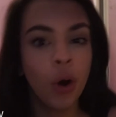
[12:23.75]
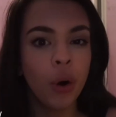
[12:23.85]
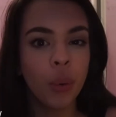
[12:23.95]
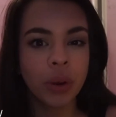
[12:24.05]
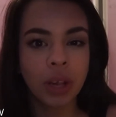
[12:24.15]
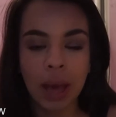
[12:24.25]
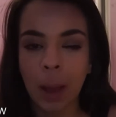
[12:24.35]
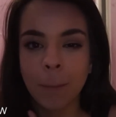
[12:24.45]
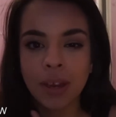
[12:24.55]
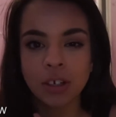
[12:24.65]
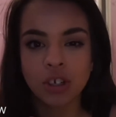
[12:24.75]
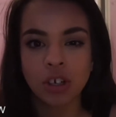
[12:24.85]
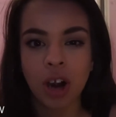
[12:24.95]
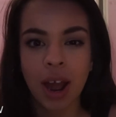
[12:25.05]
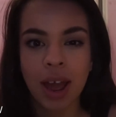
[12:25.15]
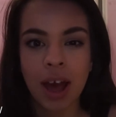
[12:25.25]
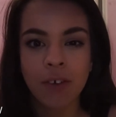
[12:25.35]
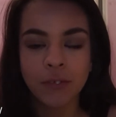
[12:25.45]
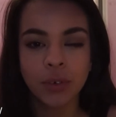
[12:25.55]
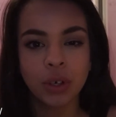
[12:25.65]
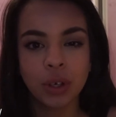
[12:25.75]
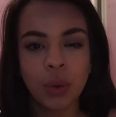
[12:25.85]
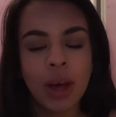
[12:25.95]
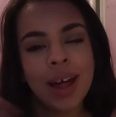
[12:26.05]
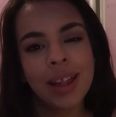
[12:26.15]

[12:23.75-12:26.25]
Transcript: or would like me to try out for you,